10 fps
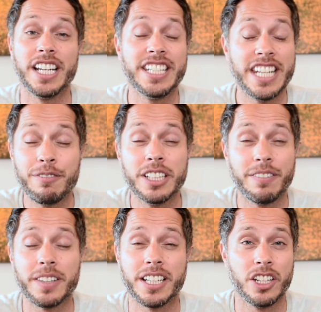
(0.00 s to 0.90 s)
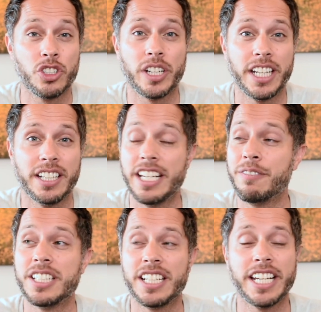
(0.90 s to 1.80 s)
I'd never left the country,
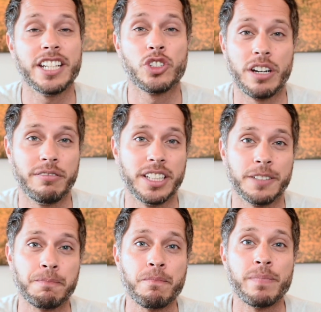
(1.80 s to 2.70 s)
never done any traveling.